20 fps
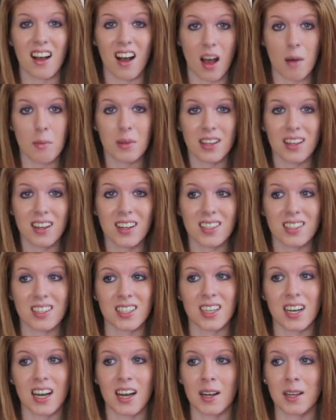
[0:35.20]
I'm
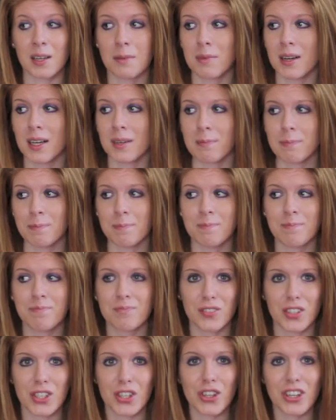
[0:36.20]
Alana, I'm
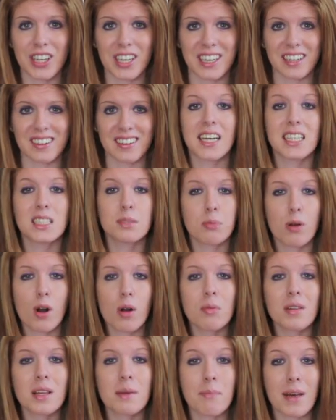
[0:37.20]
new here." It's
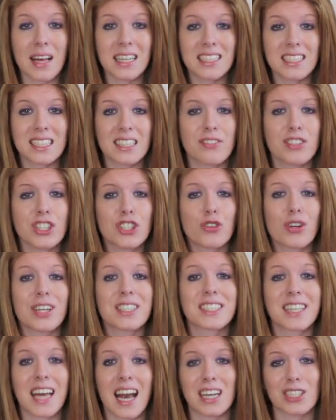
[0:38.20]
probably best if you
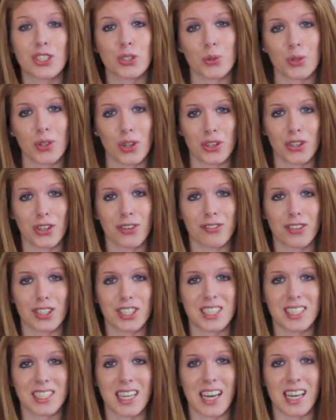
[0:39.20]
dress casual on your
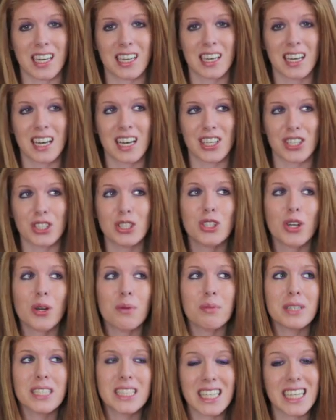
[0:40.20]
first day. You
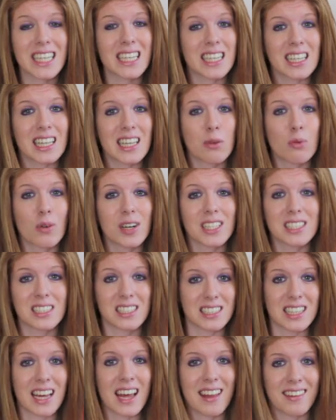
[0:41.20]
don't particularly want to
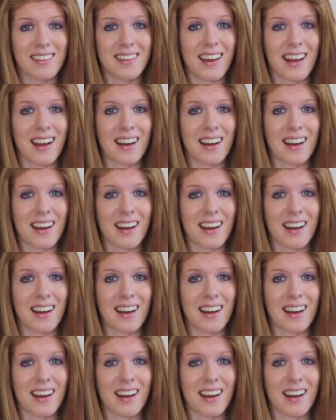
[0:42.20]
stand